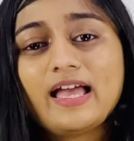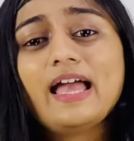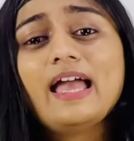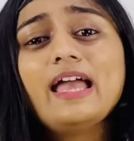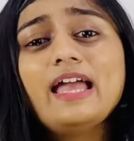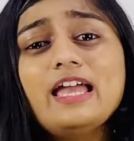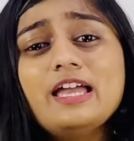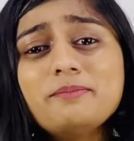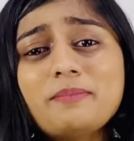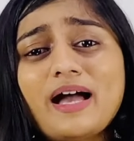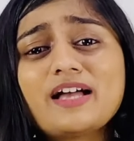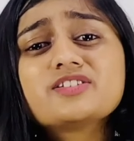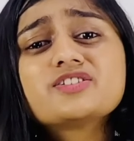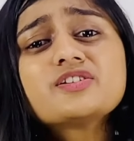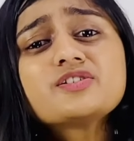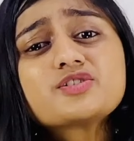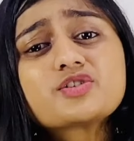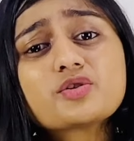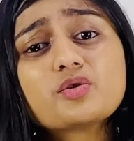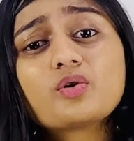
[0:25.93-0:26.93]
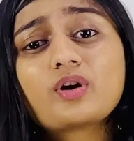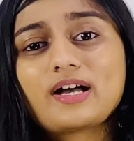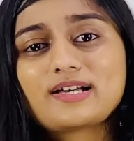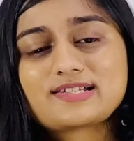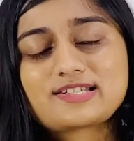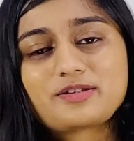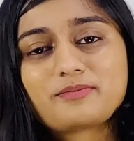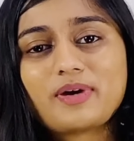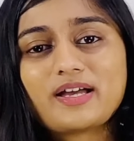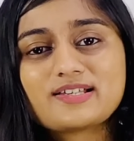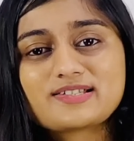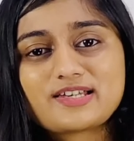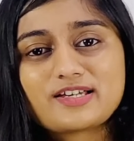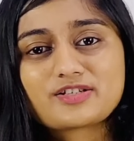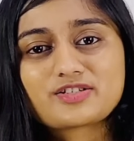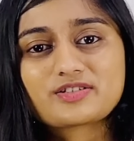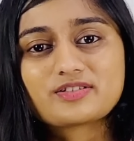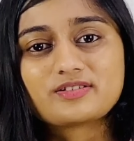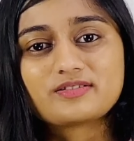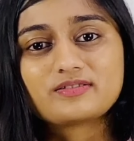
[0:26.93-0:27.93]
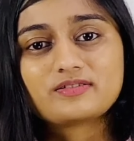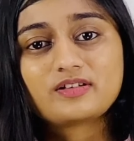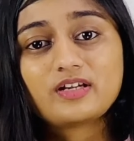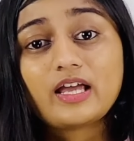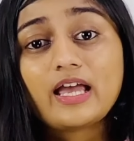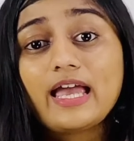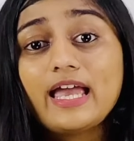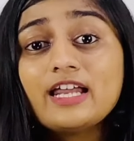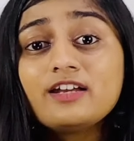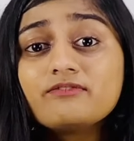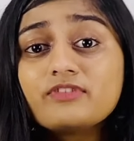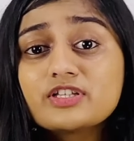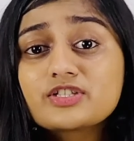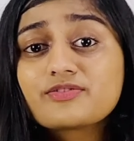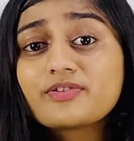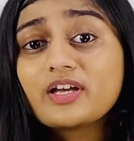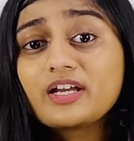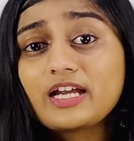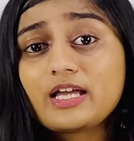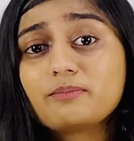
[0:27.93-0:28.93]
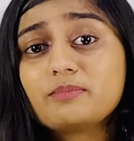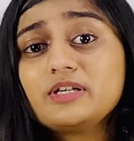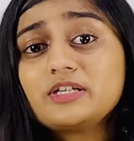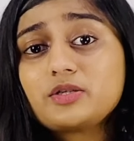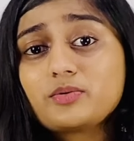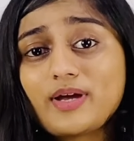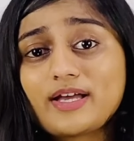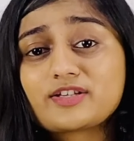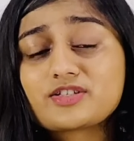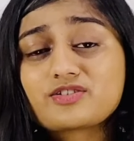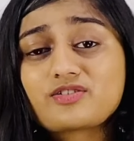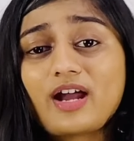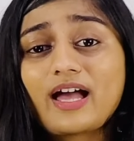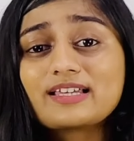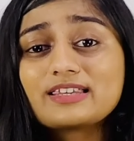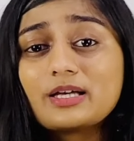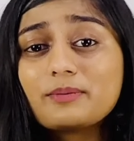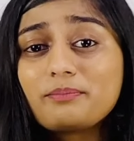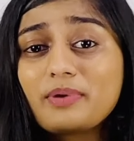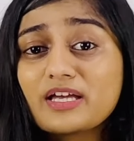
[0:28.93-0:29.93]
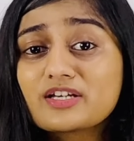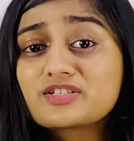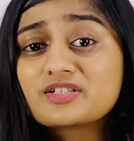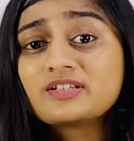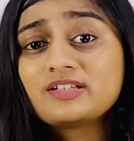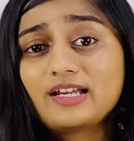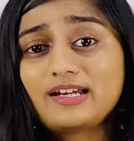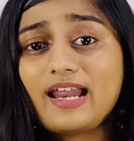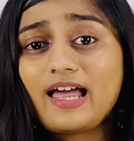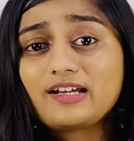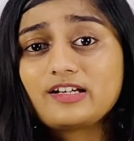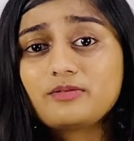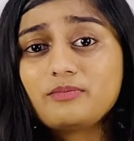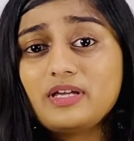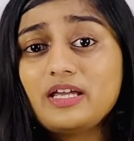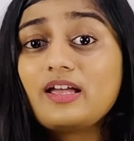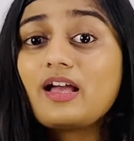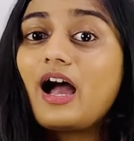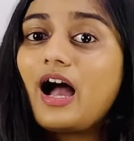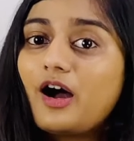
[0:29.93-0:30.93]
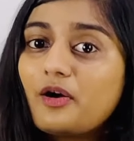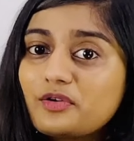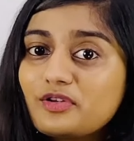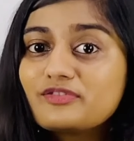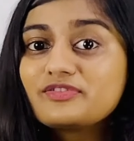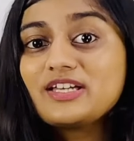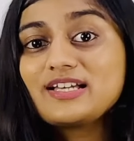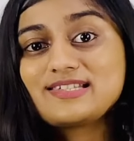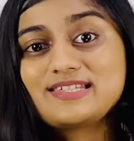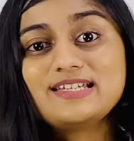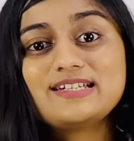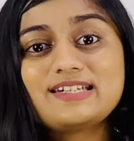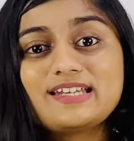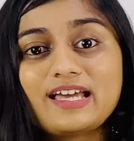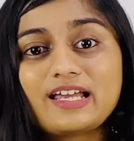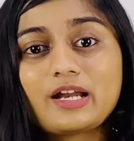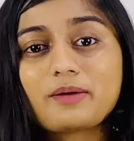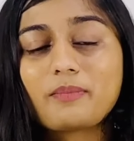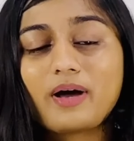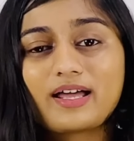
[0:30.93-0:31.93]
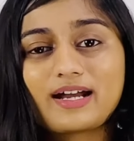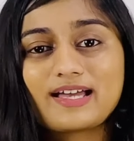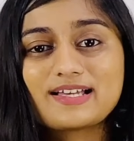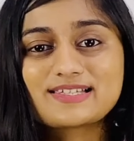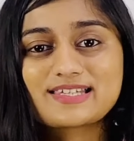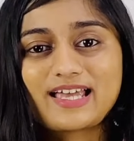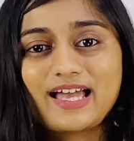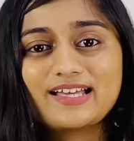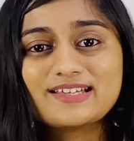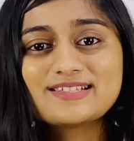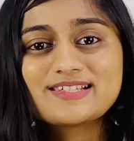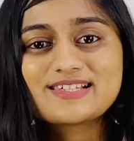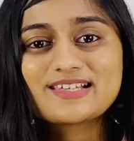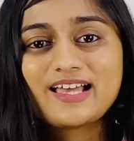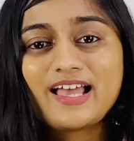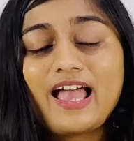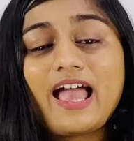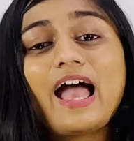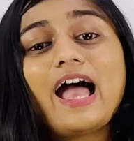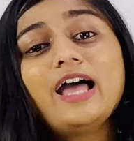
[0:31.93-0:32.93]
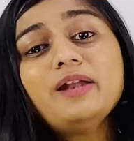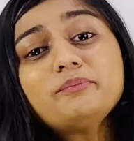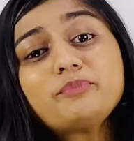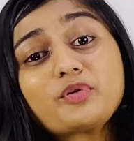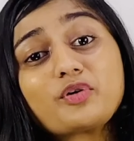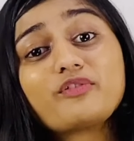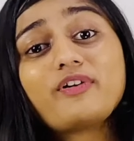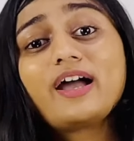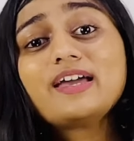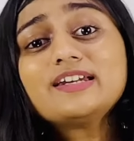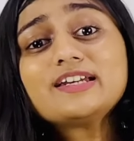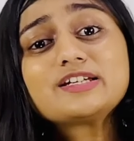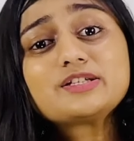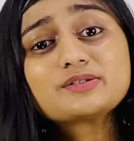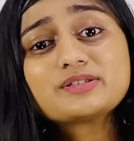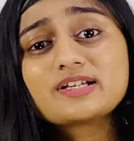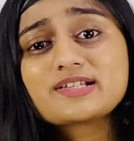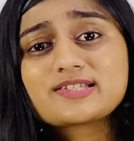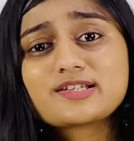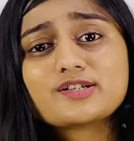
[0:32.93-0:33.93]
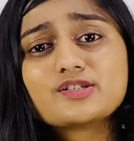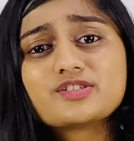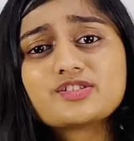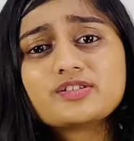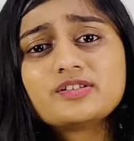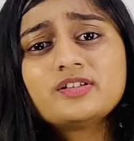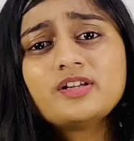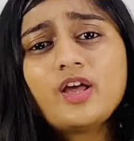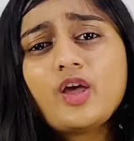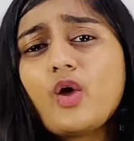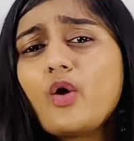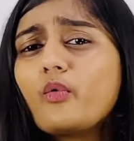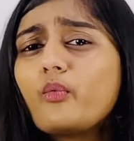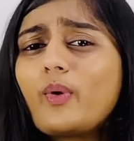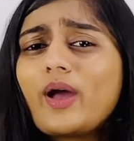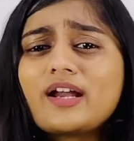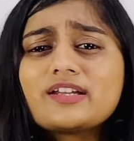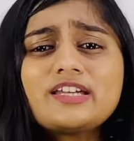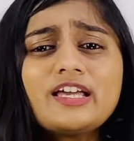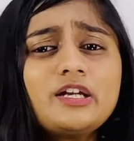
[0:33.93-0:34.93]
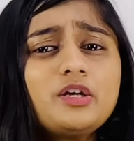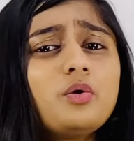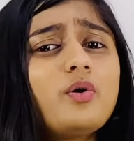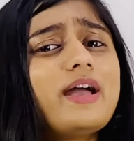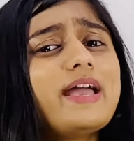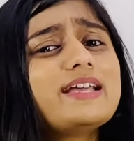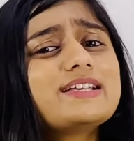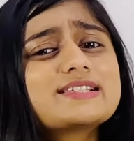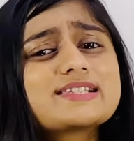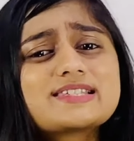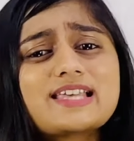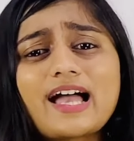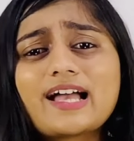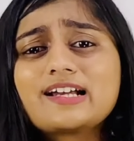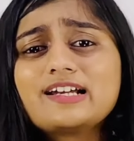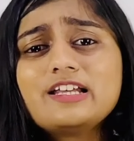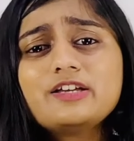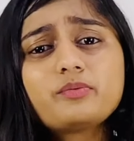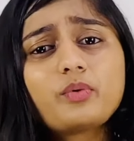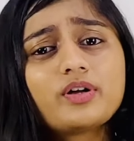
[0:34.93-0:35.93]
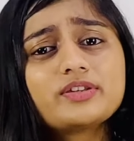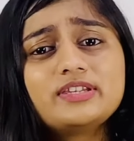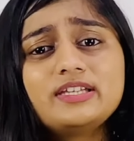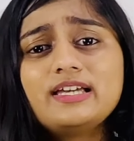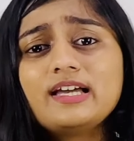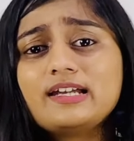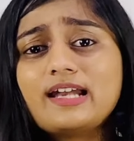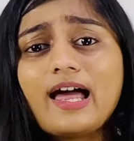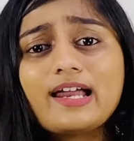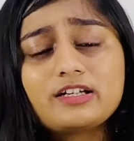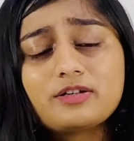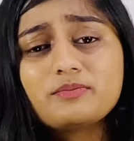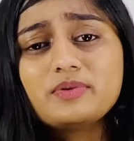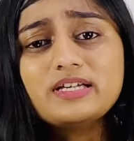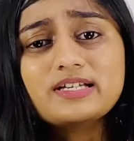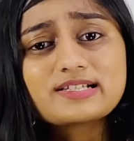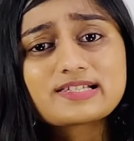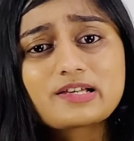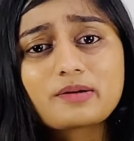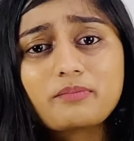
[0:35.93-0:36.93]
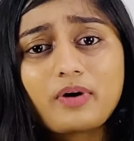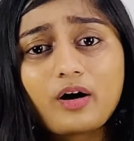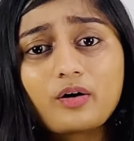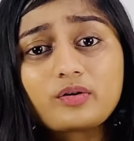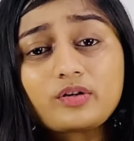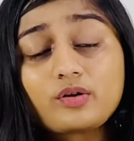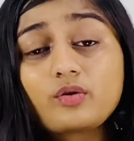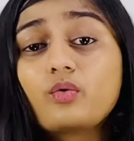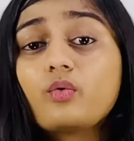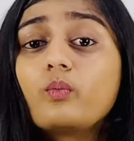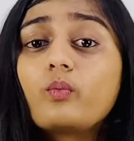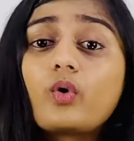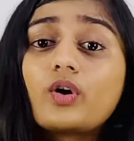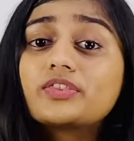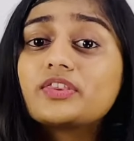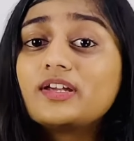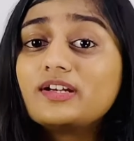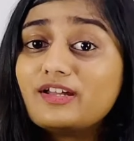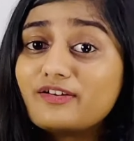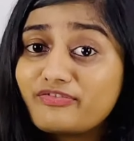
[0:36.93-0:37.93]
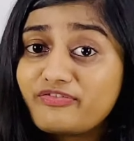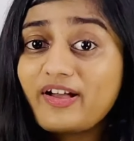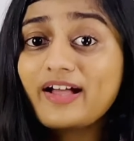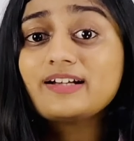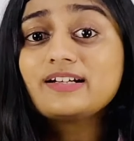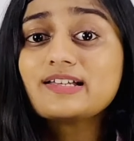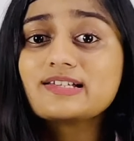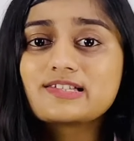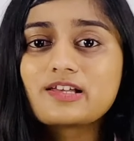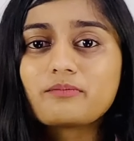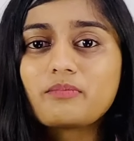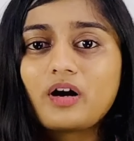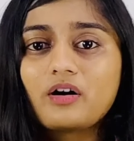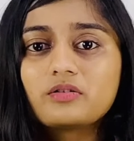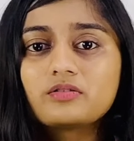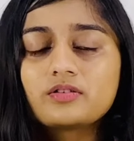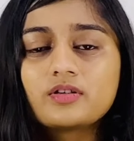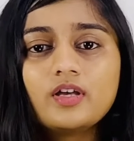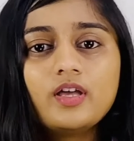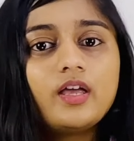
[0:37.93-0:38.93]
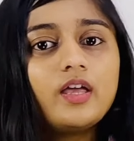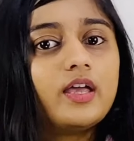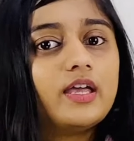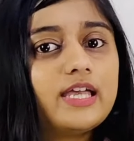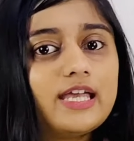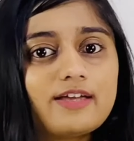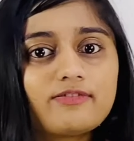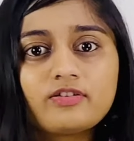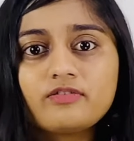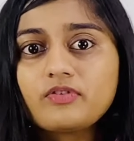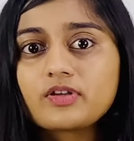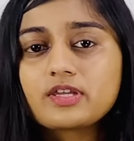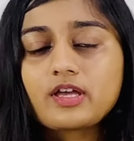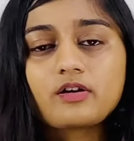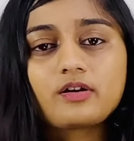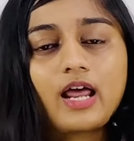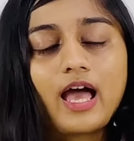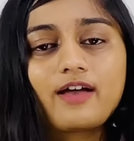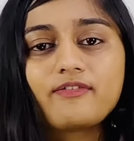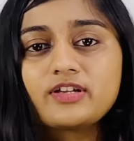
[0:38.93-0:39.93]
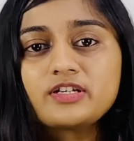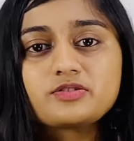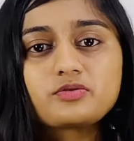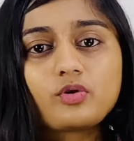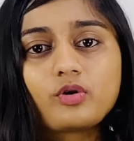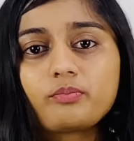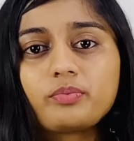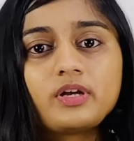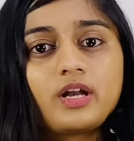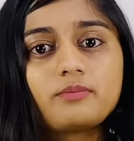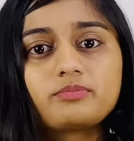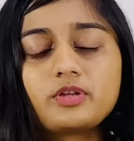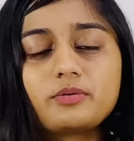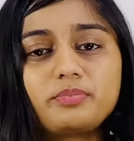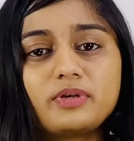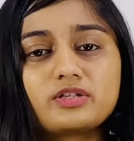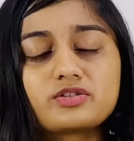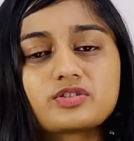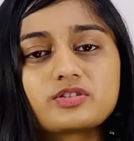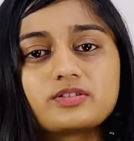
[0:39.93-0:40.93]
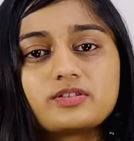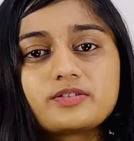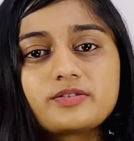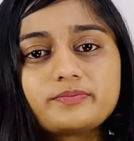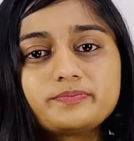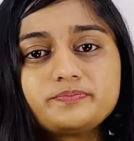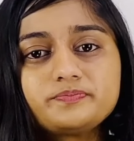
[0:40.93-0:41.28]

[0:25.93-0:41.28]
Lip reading: Imagine true customization, in which we are able to extract the patient anatomy out of their CT and MRI scans and provide it to the surgeon where they know exactly what the anatomy is about, what the defect is about, even without having to open up the patient.